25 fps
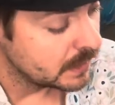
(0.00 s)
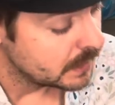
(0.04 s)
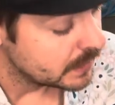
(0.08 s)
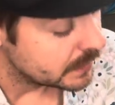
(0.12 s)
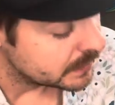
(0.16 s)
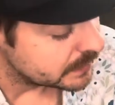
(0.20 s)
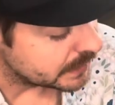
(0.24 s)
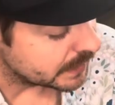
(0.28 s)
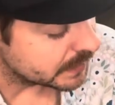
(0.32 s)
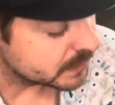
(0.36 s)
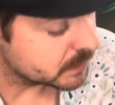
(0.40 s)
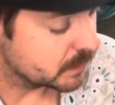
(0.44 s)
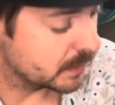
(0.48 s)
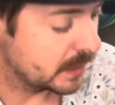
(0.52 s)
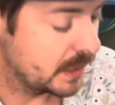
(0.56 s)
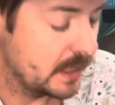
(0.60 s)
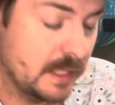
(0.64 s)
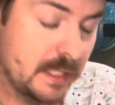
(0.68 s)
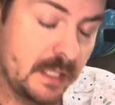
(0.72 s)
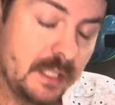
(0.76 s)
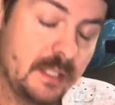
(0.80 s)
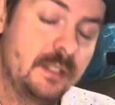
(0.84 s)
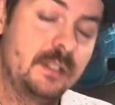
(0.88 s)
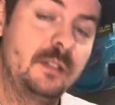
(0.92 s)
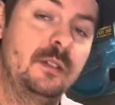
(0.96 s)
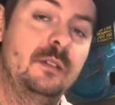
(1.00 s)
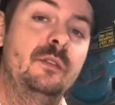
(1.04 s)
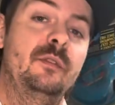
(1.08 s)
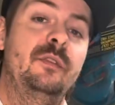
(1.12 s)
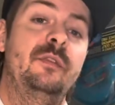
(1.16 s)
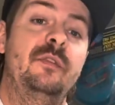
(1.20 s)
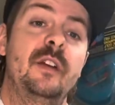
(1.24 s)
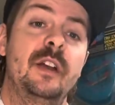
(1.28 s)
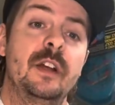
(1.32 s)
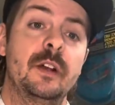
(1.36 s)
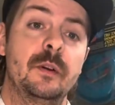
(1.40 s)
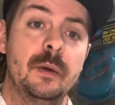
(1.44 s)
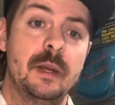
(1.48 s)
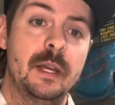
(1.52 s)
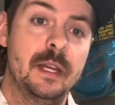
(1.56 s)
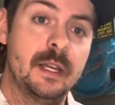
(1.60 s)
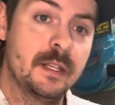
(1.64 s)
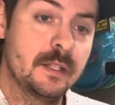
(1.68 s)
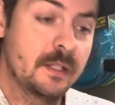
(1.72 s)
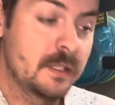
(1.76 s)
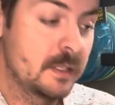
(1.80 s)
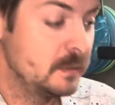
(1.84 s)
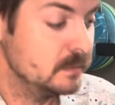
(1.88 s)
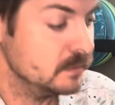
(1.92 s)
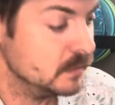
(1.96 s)
Next, we're getting into
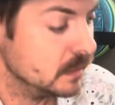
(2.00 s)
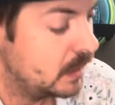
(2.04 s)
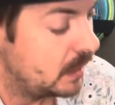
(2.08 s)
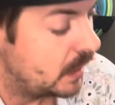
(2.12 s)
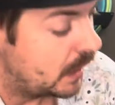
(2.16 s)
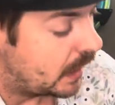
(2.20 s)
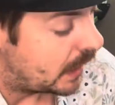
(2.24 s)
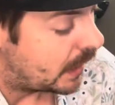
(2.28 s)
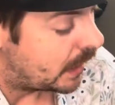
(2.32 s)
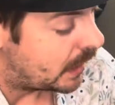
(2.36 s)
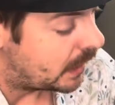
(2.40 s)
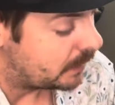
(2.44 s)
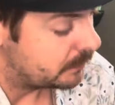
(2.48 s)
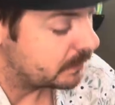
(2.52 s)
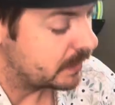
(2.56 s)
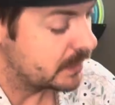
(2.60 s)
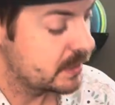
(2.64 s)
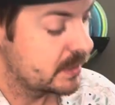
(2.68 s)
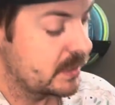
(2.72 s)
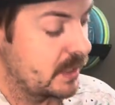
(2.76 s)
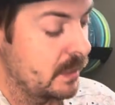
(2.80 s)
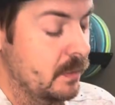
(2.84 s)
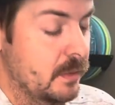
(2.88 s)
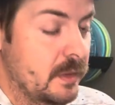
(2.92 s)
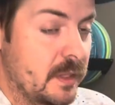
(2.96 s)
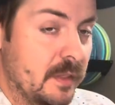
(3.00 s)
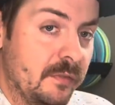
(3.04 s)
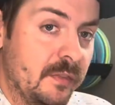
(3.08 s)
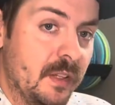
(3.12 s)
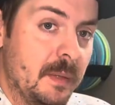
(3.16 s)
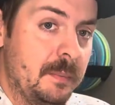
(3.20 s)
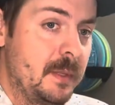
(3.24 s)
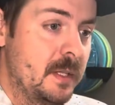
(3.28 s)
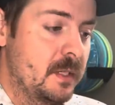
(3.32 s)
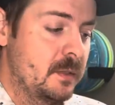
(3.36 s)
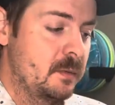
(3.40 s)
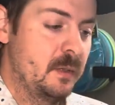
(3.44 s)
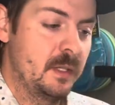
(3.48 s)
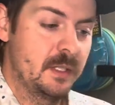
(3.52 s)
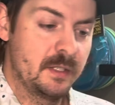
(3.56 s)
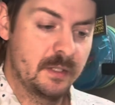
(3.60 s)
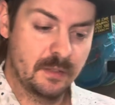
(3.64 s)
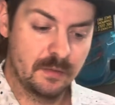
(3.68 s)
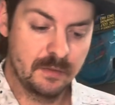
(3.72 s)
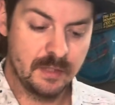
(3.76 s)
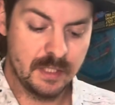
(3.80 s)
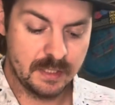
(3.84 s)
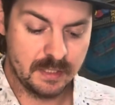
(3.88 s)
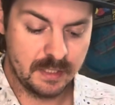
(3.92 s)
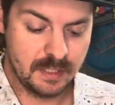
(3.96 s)
fairways. Let's start with the flippiest one.
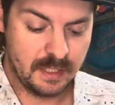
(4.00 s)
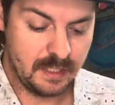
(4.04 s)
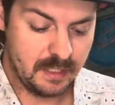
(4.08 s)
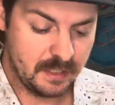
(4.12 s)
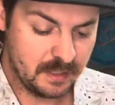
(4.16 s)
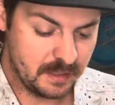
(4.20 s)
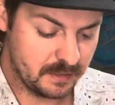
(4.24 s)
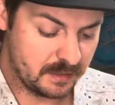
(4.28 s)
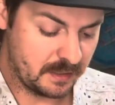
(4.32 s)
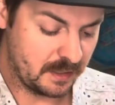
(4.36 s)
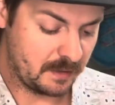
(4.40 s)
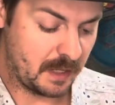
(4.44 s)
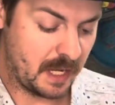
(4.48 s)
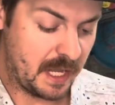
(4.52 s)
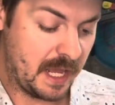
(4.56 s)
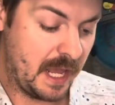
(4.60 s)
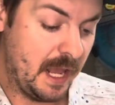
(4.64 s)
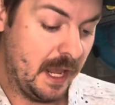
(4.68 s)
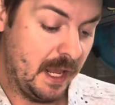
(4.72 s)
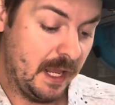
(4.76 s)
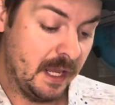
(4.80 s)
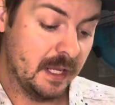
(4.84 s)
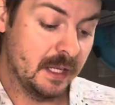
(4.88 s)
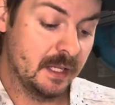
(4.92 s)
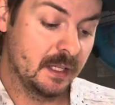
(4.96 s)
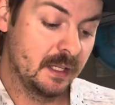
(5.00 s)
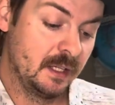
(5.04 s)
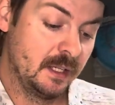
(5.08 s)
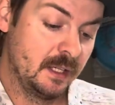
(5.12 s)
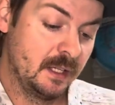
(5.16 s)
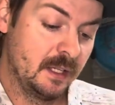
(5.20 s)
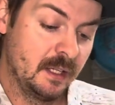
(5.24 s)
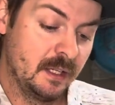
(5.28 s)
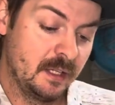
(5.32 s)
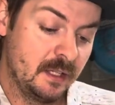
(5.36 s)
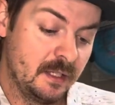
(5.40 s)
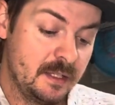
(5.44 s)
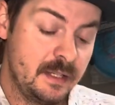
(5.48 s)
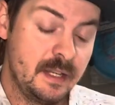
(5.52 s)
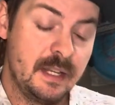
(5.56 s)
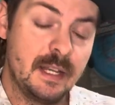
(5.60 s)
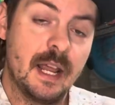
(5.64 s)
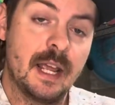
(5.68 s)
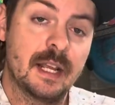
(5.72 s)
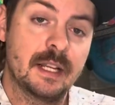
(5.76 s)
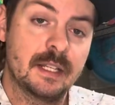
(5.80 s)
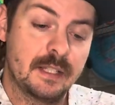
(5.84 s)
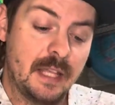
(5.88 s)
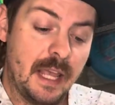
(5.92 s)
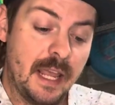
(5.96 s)
So this is a
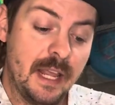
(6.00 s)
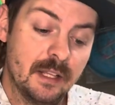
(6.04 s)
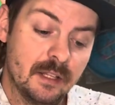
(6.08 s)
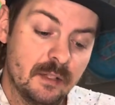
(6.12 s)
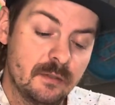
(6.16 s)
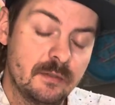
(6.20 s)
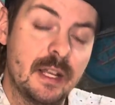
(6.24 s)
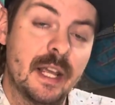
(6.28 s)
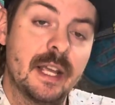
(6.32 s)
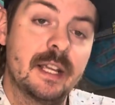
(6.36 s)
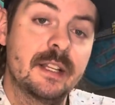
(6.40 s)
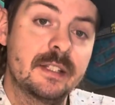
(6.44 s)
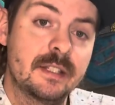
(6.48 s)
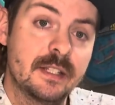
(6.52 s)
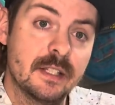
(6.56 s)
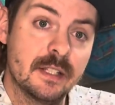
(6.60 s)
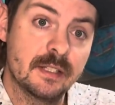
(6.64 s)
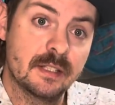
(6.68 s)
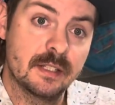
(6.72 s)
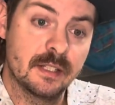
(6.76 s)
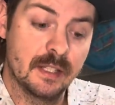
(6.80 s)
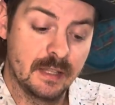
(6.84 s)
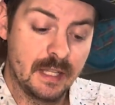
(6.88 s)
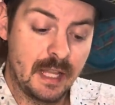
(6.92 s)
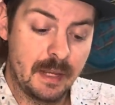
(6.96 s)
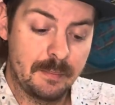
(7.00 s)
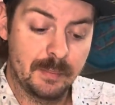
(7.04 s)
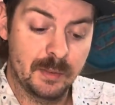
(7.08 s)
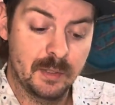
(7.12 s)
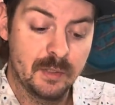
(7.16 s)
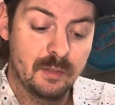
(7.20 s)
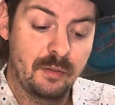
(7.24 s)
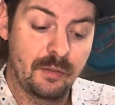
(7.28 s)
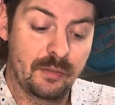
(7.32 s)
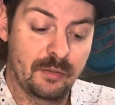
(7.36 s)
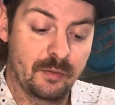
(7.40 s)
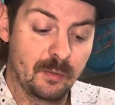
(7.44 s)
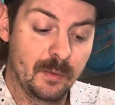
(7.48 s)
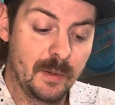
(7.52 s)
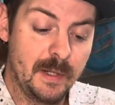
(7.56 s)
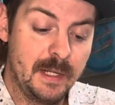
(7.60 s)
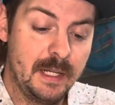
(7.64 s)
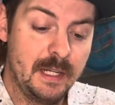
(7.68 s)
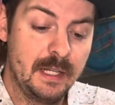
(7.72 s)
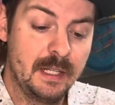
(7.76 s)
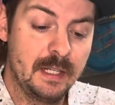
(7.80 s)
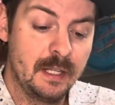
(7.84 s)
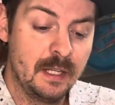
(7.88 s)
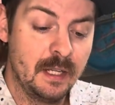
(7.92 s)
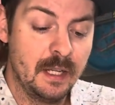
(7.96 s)
Halo Nexus Leopard
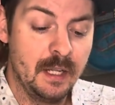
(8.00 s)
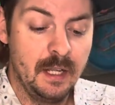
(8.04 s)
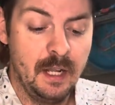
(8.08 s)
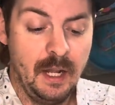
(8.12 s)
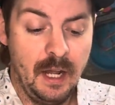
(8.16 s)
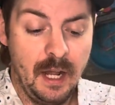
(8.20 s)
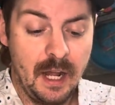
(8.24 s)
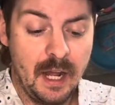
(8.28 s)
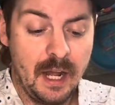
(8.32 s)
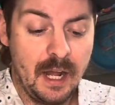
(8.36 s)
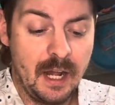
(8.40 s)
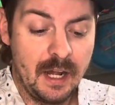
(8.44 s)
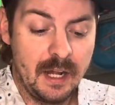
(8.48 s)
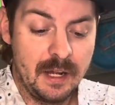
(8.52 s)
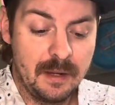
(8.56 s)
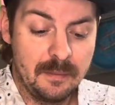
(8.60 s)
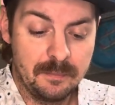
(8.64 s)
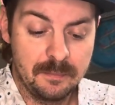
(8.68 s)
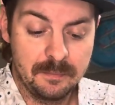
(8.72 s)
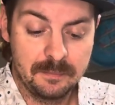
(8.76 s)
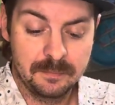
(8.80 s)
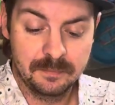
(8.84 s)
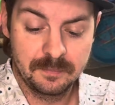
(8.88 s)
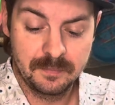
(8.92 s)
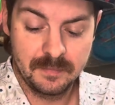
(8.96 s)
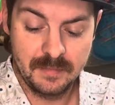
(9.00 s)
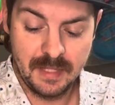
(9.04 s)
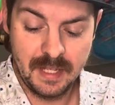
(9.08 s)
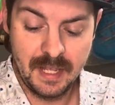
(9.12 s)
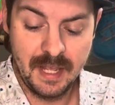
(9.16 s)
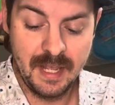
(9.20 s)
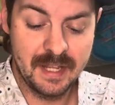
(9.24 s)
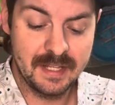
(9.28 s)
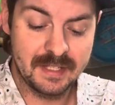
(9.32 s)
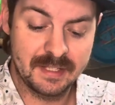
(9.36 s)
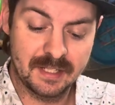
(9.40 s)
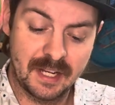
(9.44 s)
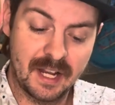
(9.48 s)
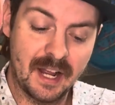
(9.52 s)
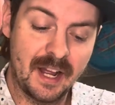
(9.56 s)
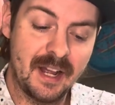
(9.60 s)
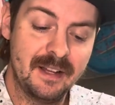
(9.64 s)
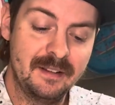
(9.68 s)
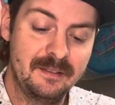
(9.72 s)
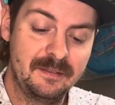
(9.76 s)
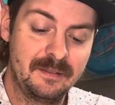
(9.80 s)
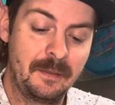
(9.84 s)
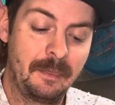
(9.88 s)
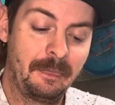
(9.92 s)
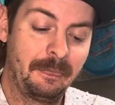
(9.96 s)
3. It's
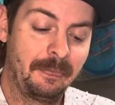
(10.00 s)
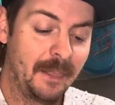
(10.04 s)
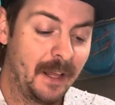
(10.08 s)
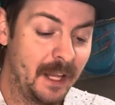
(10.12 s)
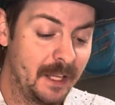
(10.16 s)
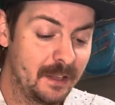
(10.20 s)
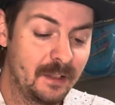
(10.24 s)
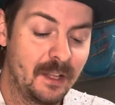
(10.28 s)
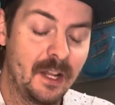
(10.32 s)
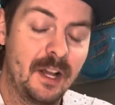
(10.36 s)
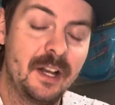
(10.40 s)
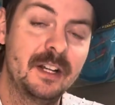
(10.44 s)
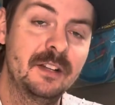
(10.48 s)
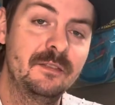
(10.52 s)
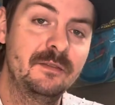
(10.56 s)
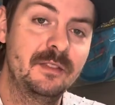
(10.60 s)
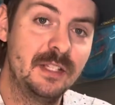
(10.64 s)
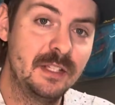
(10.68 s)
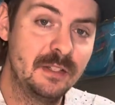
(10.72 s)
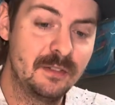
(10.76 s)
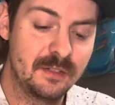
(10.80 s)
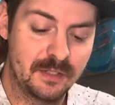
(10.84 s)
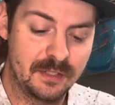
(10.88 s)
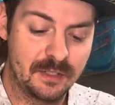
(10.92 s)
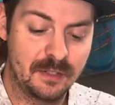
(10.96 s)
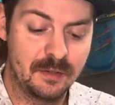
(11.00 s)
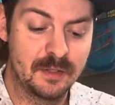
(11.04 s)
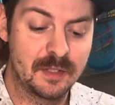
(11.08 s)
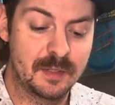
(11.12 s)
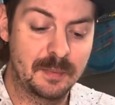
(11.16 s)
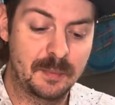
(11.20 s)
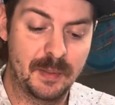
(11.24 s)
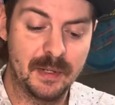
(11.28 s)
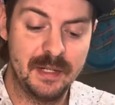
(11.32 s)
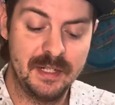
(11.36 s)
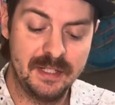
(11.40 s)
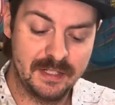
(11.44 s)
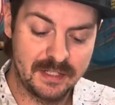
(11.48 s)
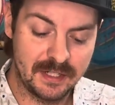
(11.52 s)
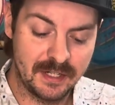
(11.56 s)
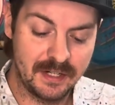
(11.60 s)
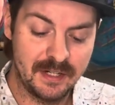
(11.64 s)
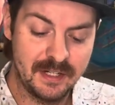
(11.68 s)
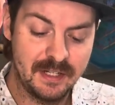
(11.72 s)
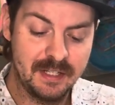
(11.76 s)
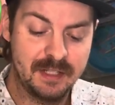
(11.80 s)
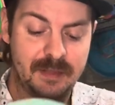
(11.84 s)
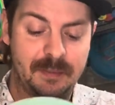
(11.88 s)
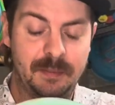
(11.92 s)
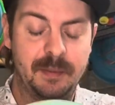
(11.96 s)
gotten a lot of use, so it's pretty
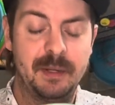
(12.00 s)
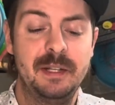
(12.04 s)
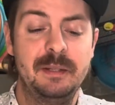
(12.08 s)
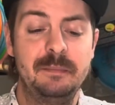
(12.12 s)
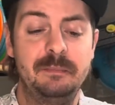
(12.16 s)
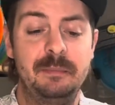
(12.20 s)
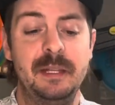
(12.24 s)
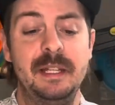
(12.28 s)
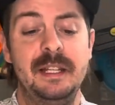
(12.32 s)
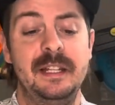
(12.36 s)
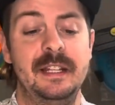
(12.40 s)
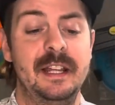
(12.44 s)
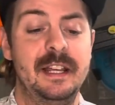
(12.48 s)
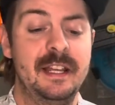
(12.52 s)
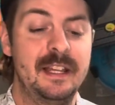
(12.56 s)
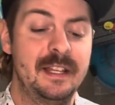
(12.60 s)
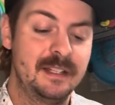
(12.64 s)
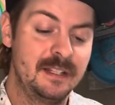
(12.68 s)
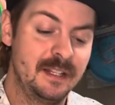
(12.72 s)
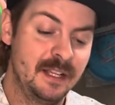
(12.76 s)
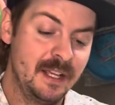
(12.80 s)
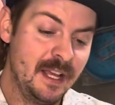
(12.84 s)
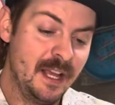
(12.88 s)
dirty, it's pretty beat in.